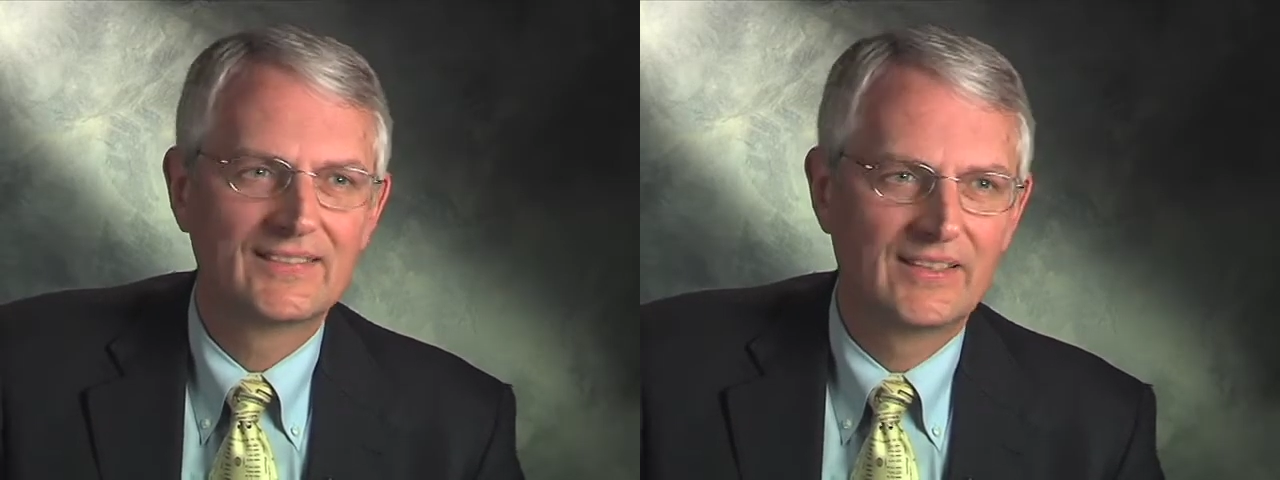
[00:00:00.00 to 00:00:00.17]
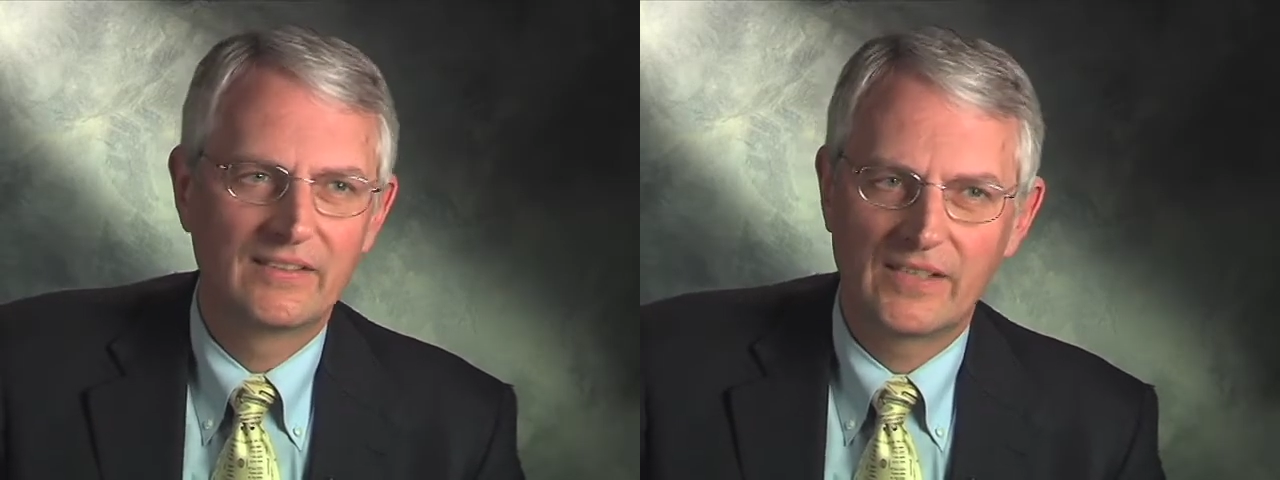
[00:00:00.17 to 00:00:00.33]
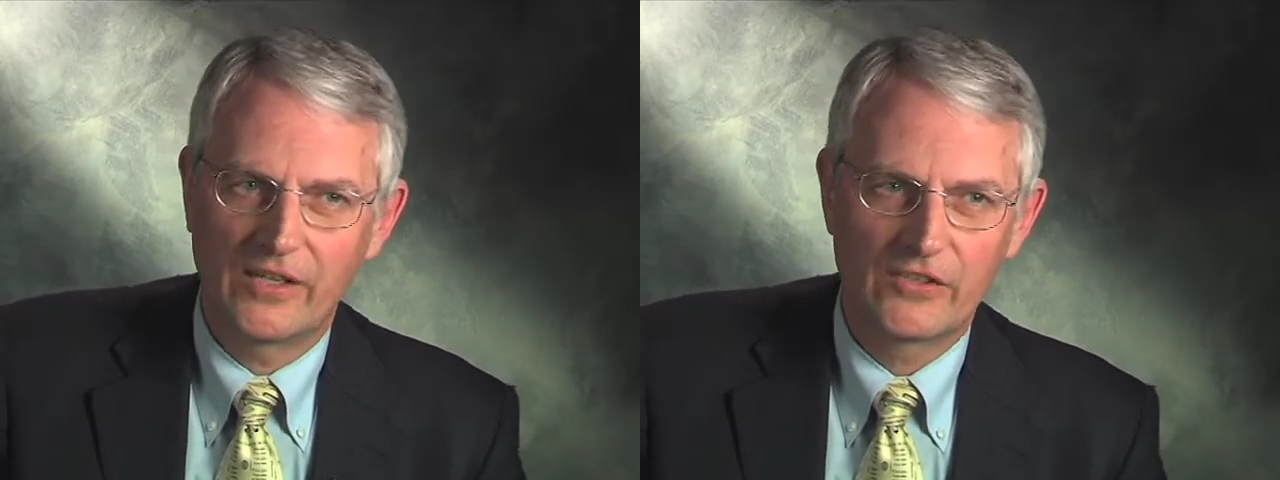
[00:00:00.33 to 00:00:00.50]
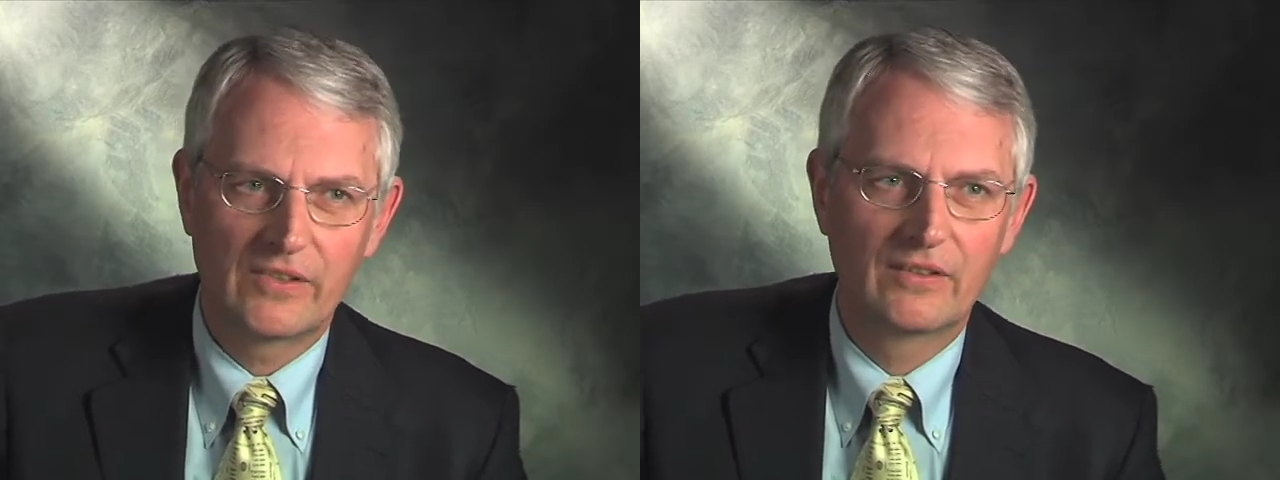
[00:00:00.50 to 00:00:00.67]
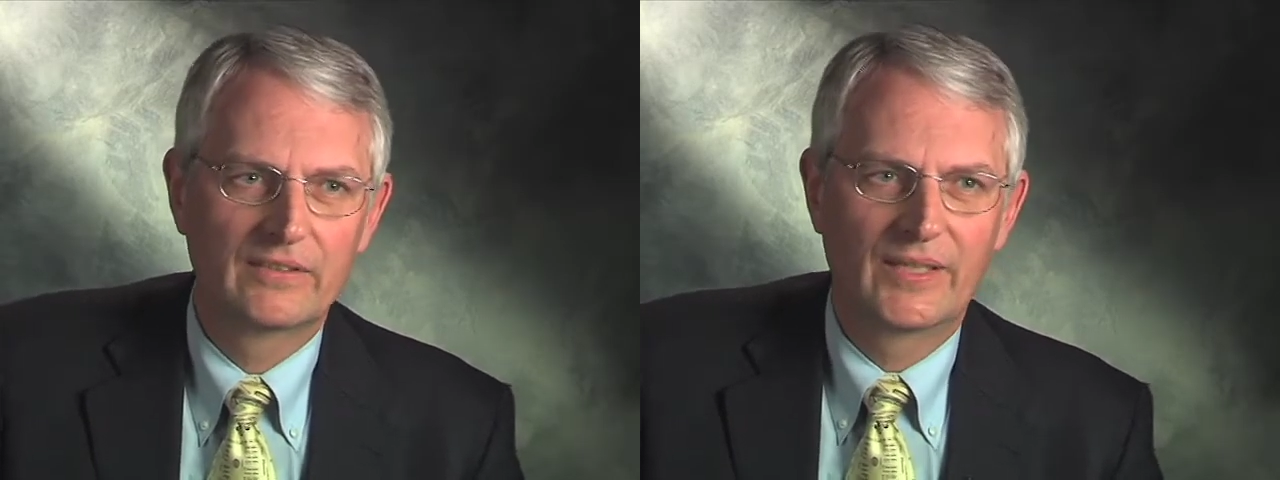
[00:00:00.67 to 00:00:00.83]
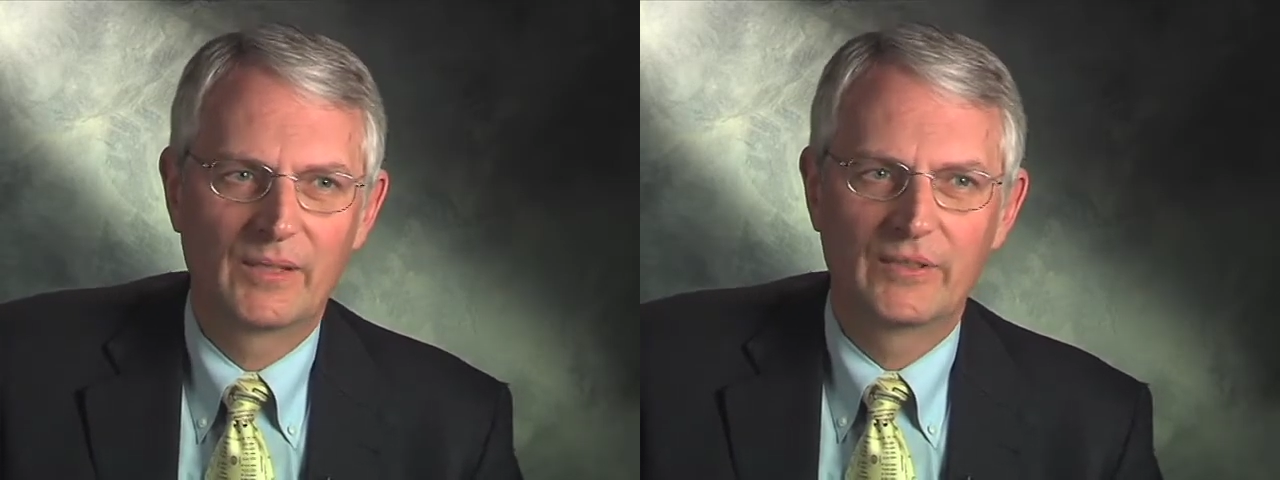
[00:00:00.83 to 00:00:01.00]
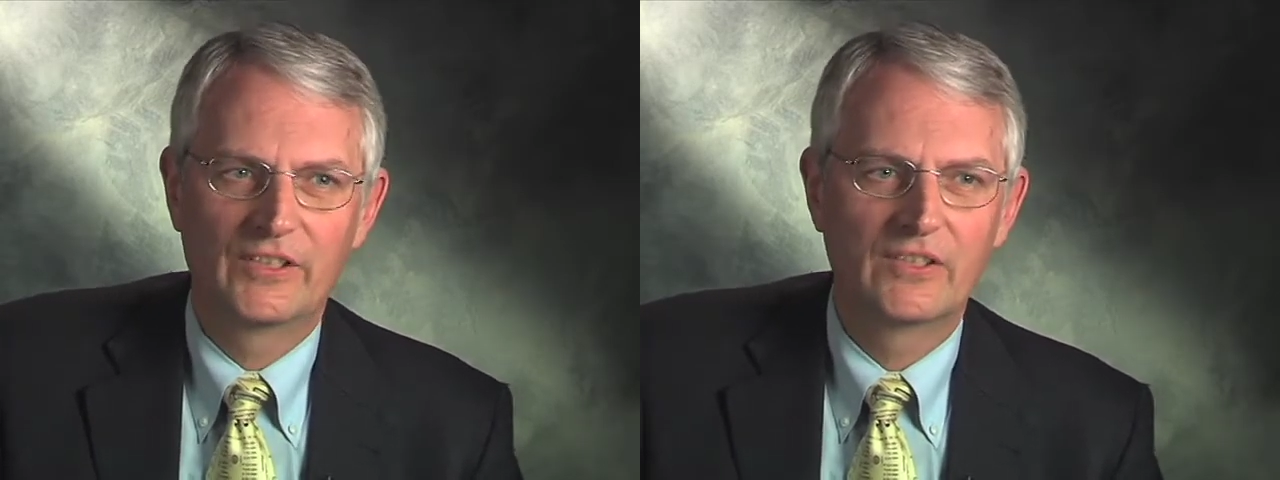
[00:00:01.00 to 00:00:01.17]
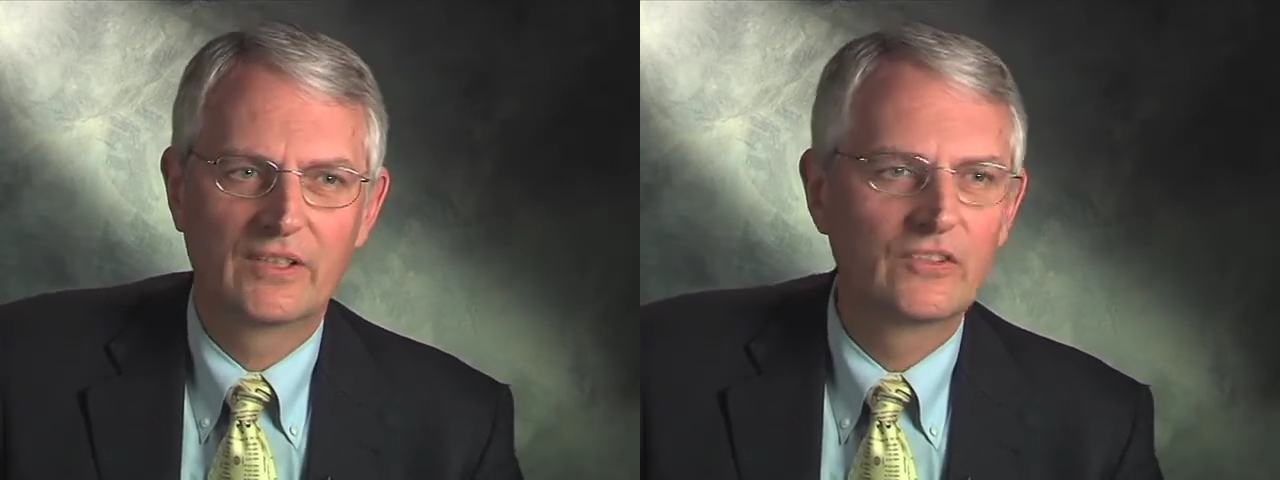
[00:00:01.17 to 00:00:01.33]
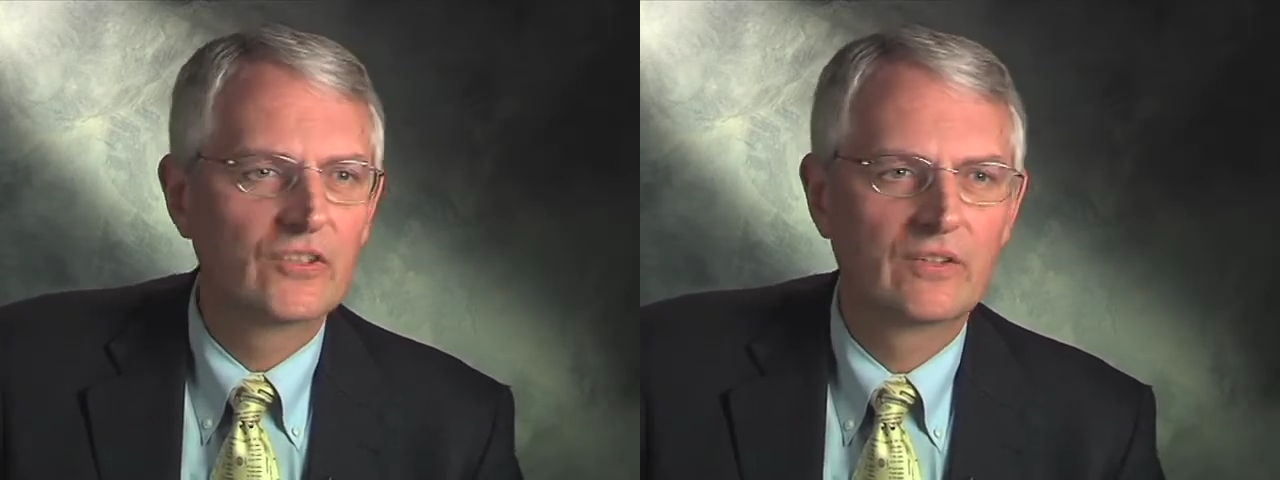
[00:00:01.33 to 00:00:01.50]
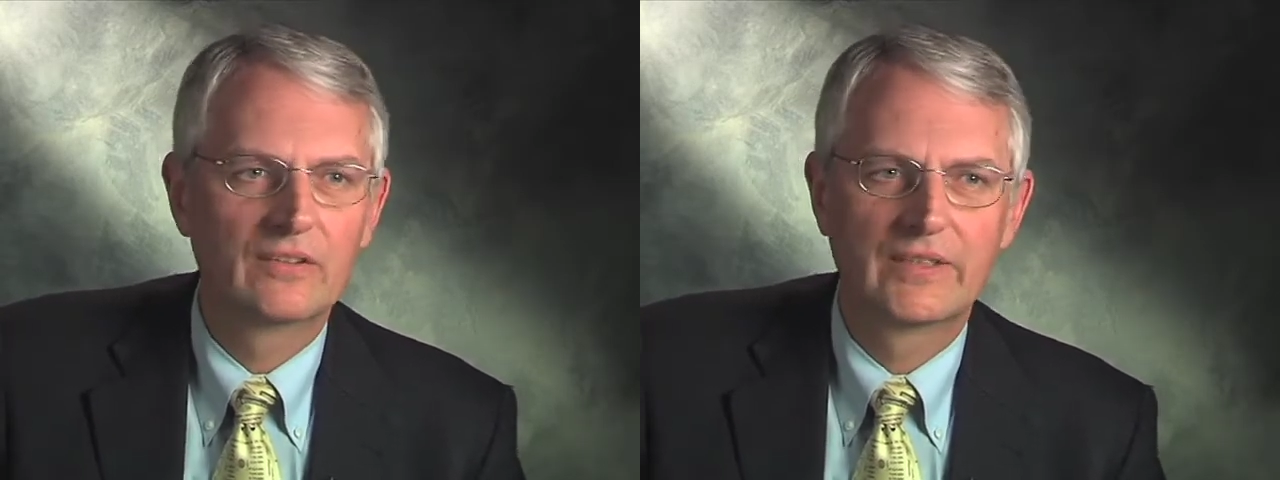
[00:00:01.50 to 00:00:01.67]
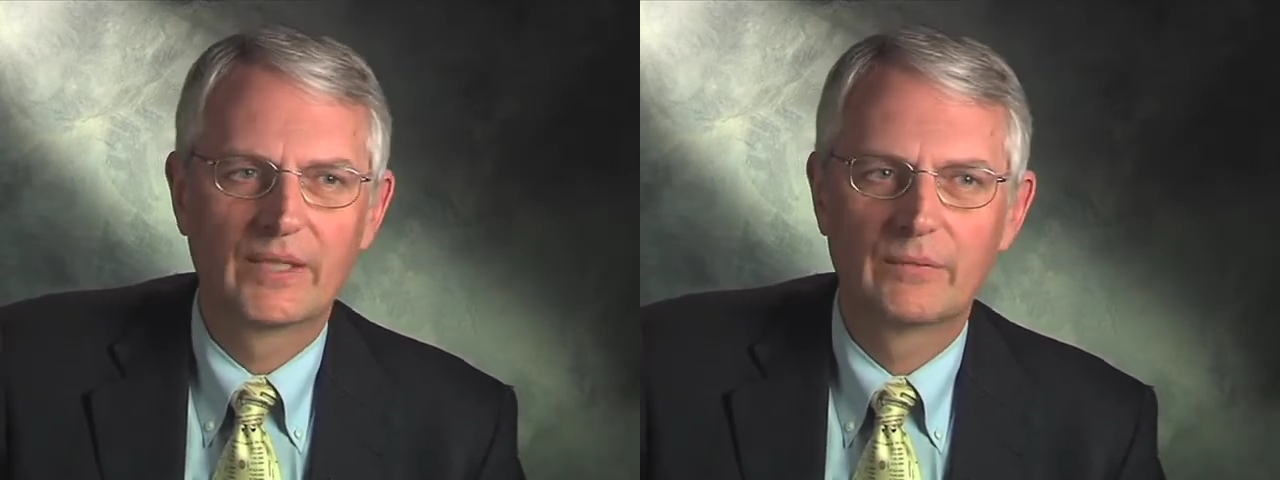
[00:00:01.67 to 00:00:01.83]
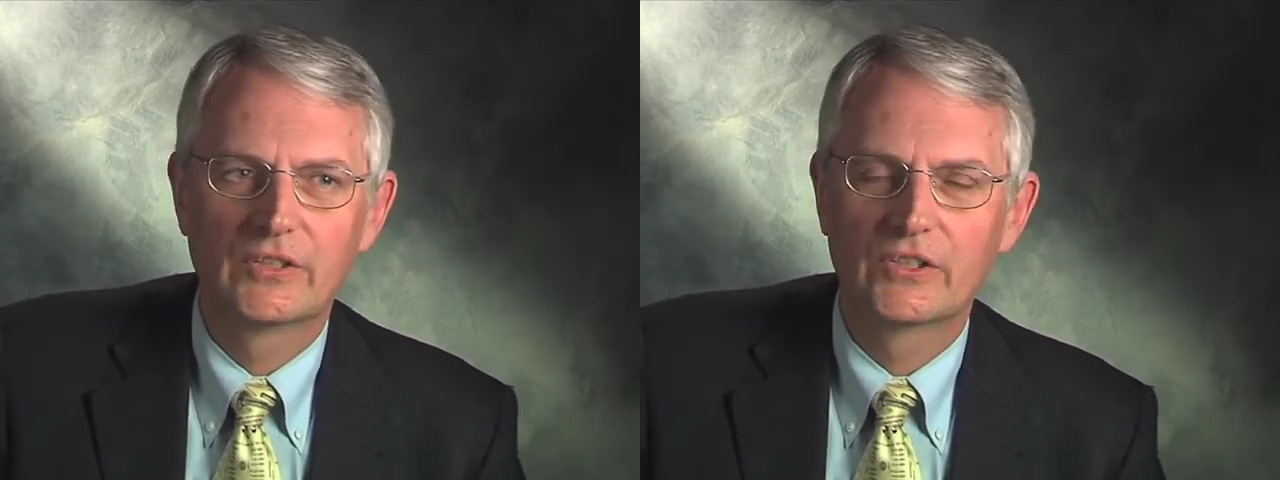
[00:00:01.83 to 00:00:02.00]
intestinal damage, internal
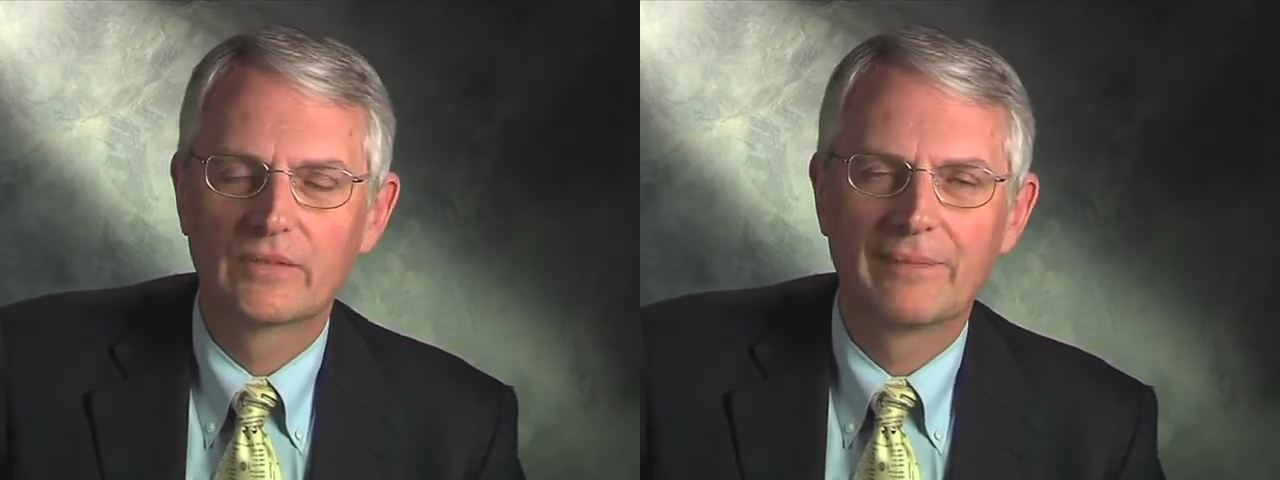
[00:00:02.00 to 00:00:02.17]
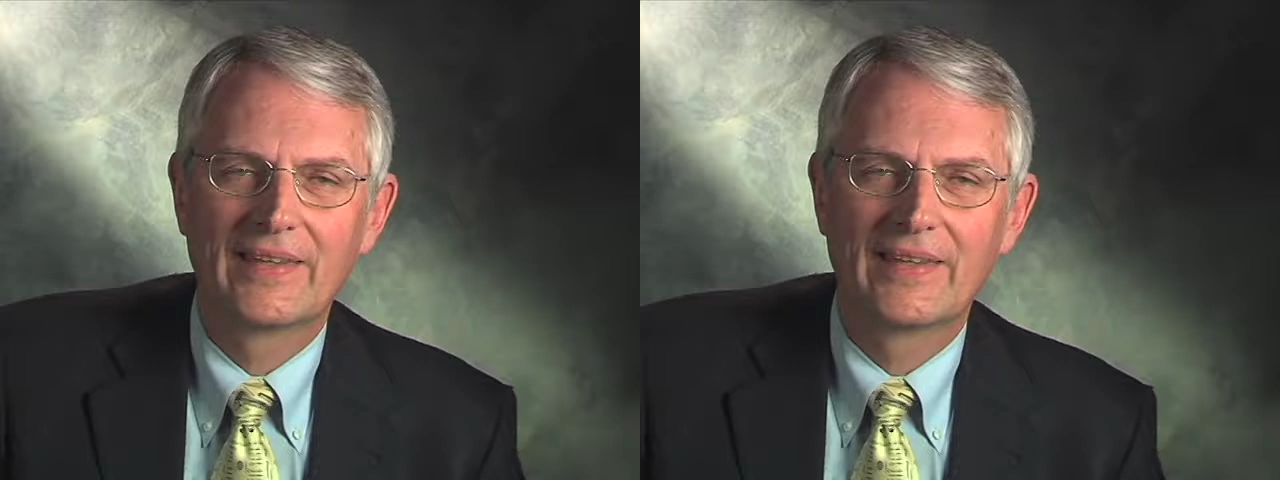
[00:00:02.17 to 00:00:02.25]
damage.